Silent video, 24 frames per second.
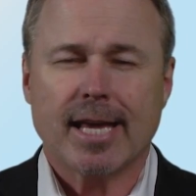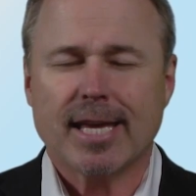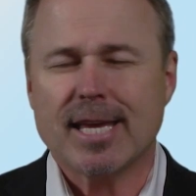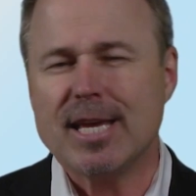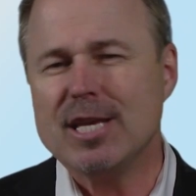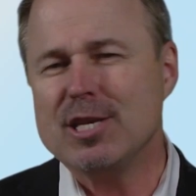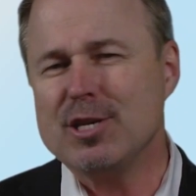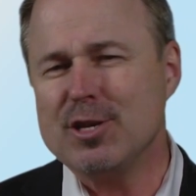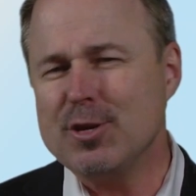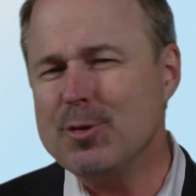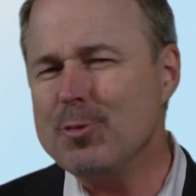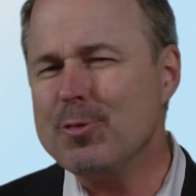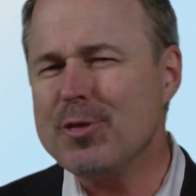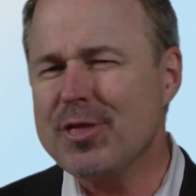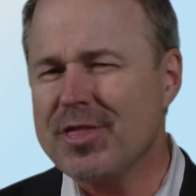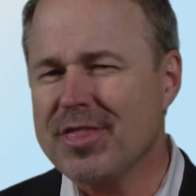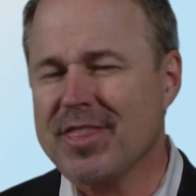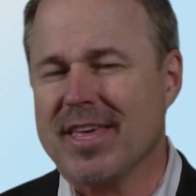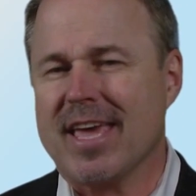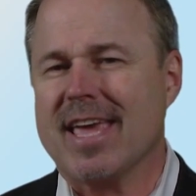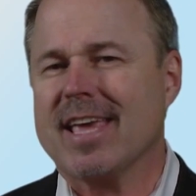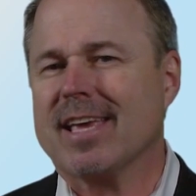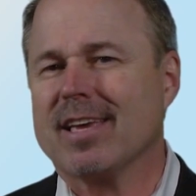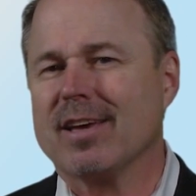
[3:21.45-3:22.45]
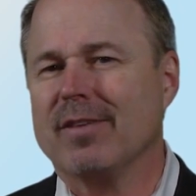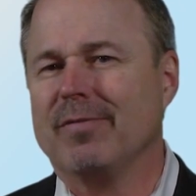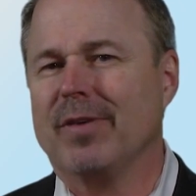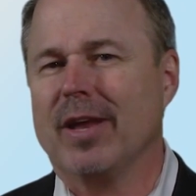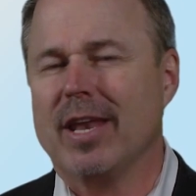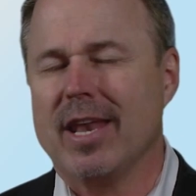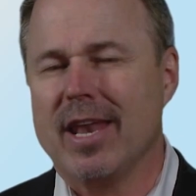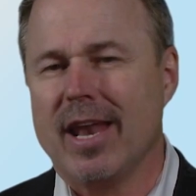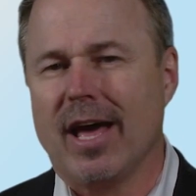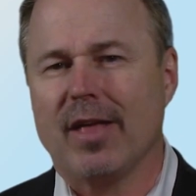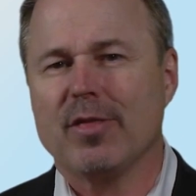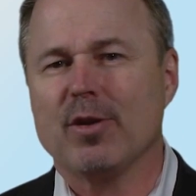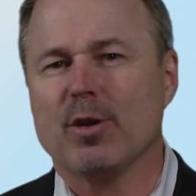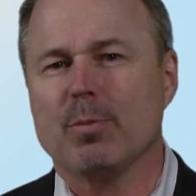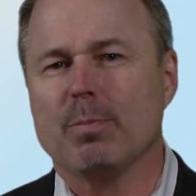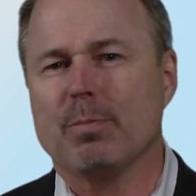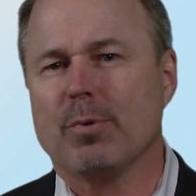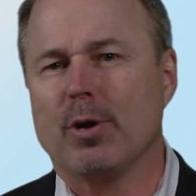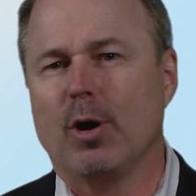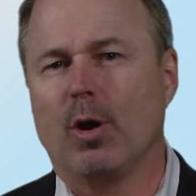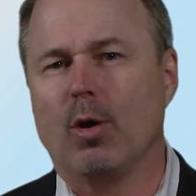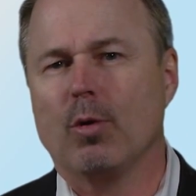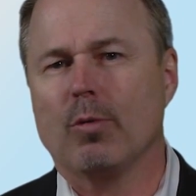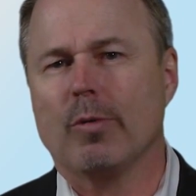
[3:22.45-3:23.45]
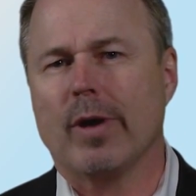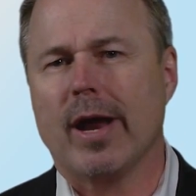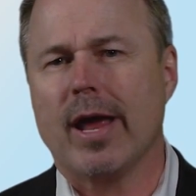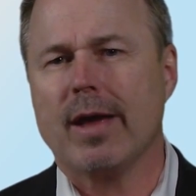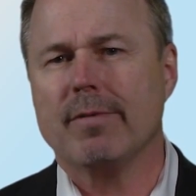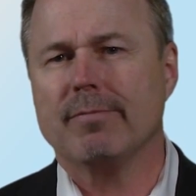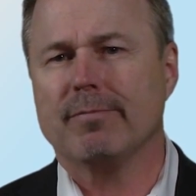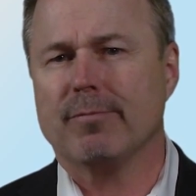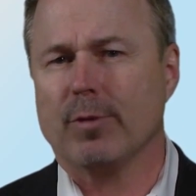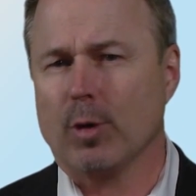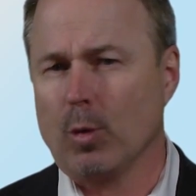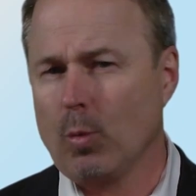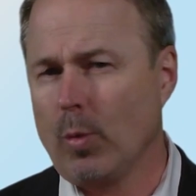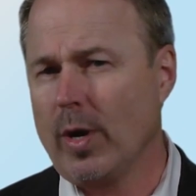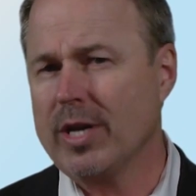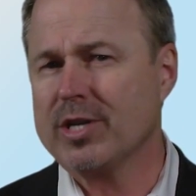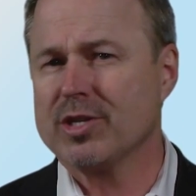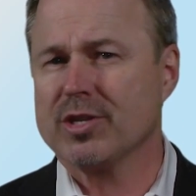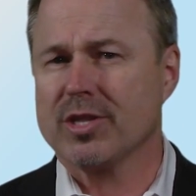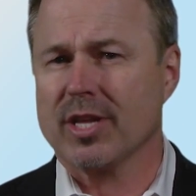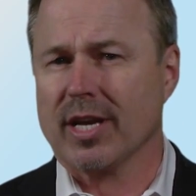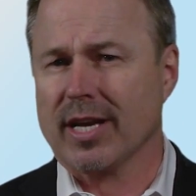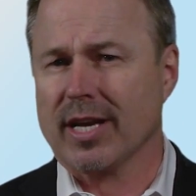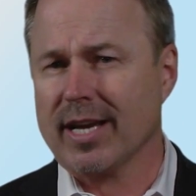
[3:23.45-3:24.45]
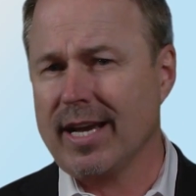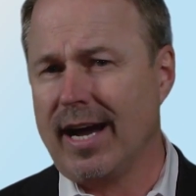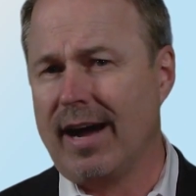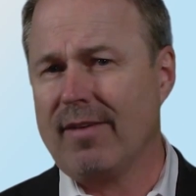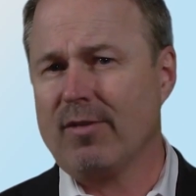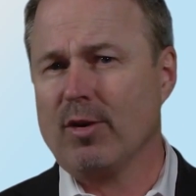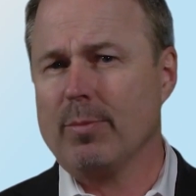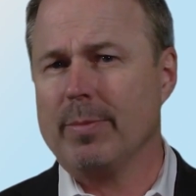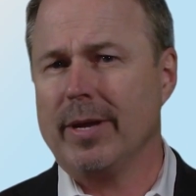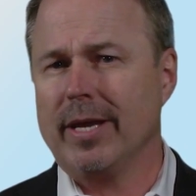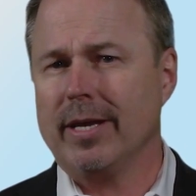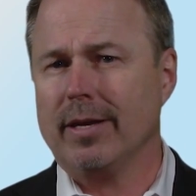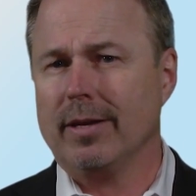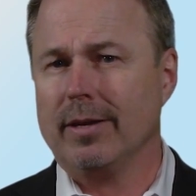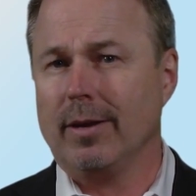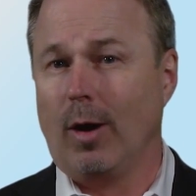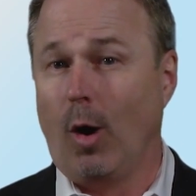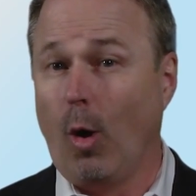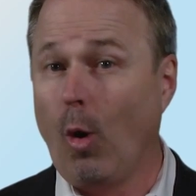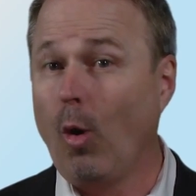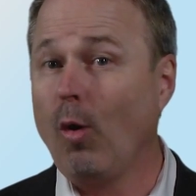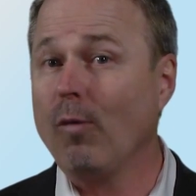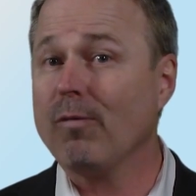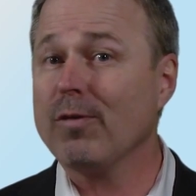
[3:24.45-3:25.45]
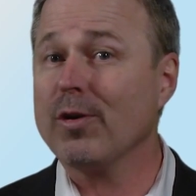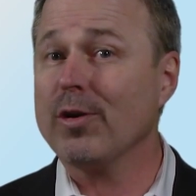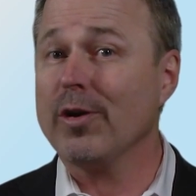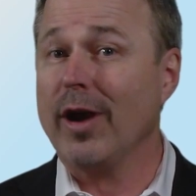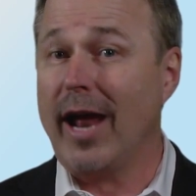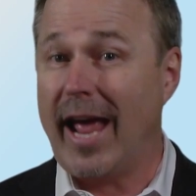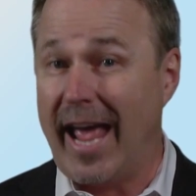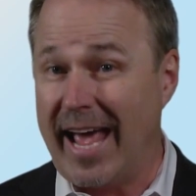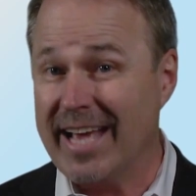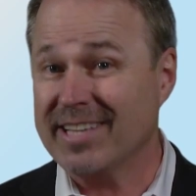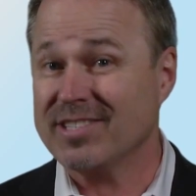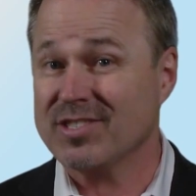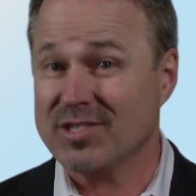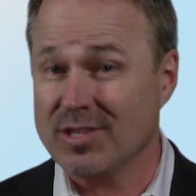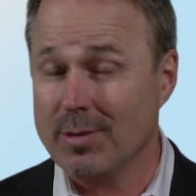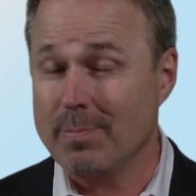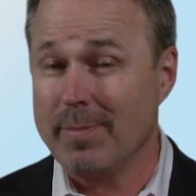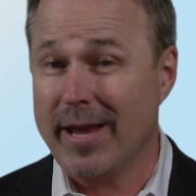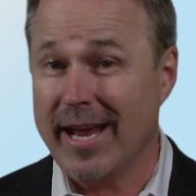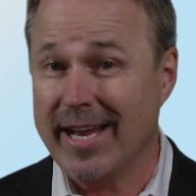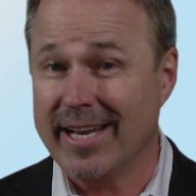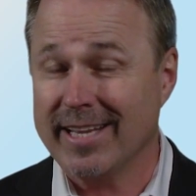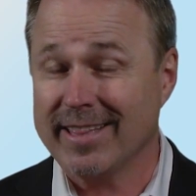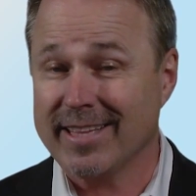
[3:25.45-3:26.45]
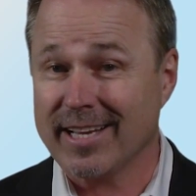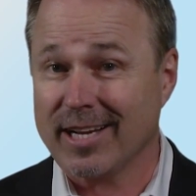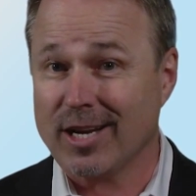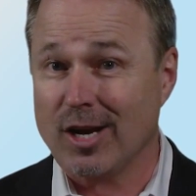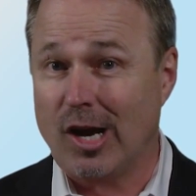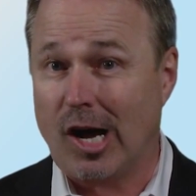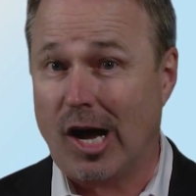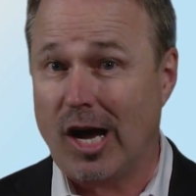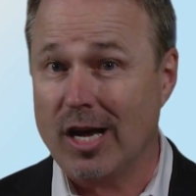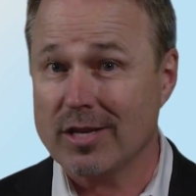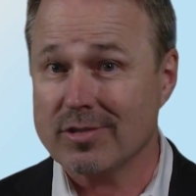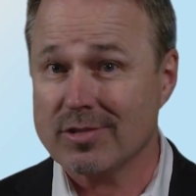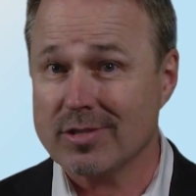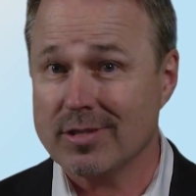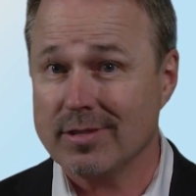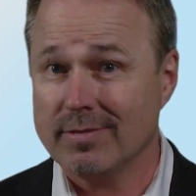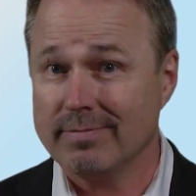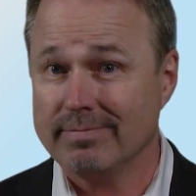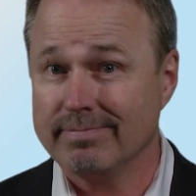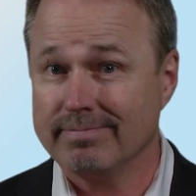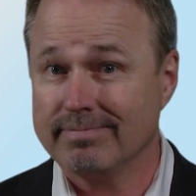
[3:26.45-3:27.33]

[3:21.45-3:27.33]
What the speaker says: Can you think of another program for which the government overestimated the cost?